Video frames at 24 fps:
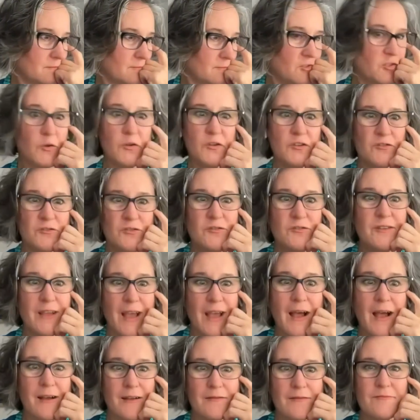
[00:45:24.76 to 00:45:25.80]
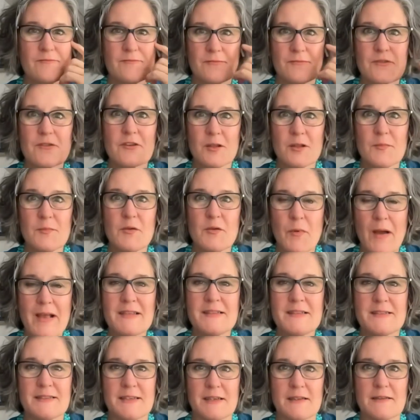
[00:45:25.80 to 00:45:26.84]
200, yeah, could be
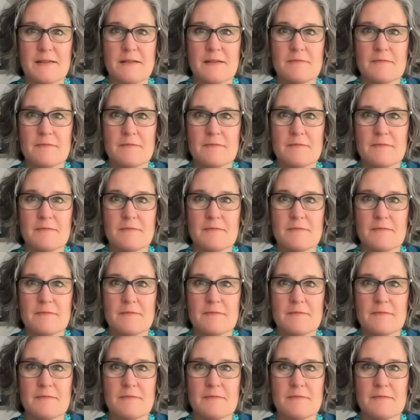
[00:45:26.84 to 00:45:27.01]
wasted.